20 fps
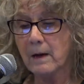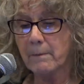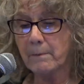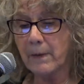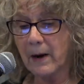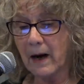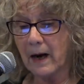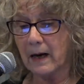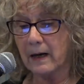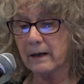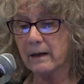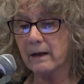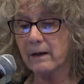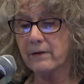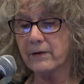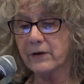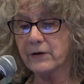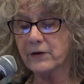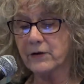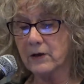But
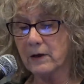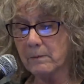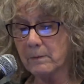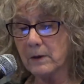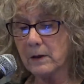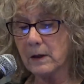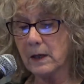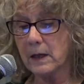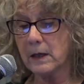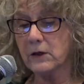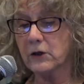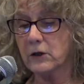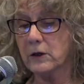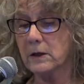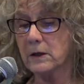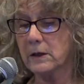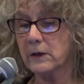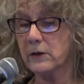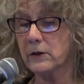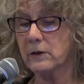the
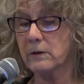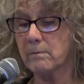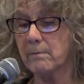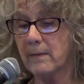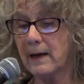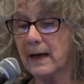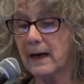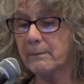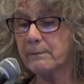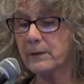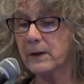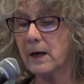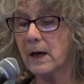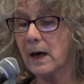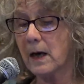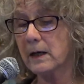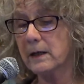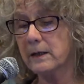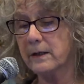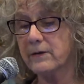simulations mapped
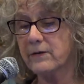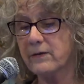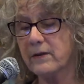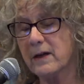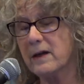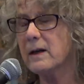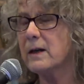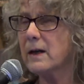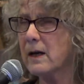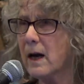cognitive,